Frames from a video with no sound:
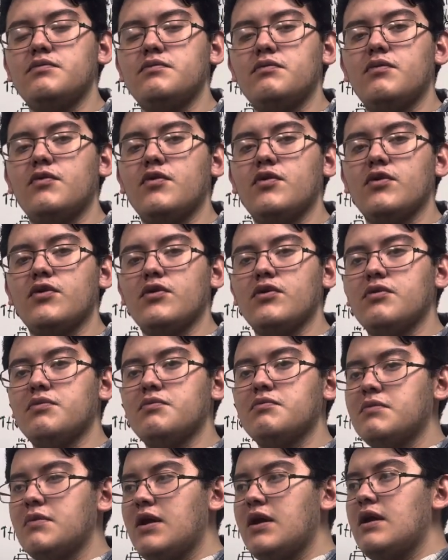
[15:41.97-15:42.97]
more
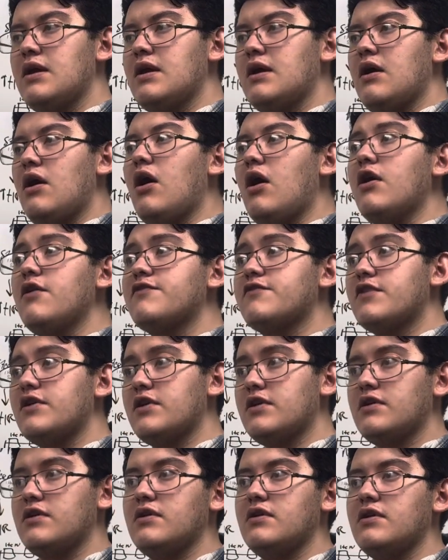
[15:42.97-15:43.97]

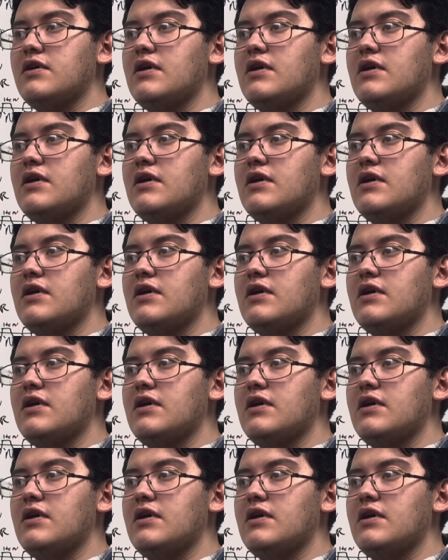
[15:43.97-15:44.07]
often,